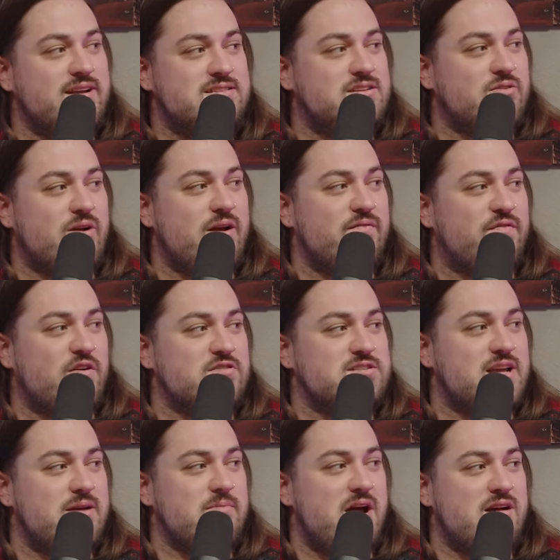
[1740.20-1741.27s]
Instagram
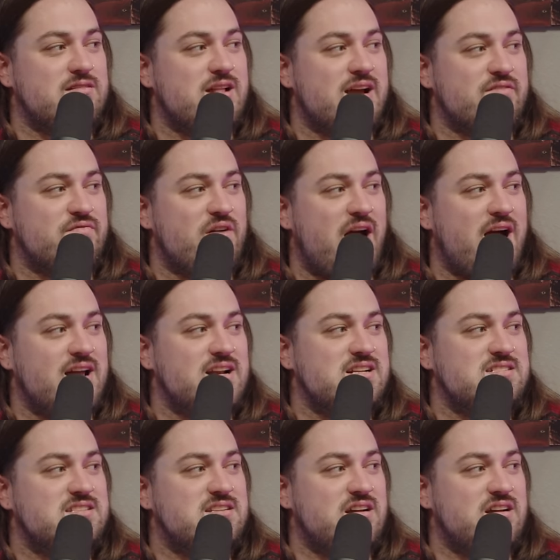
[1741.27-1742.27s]
first came out and like Vine and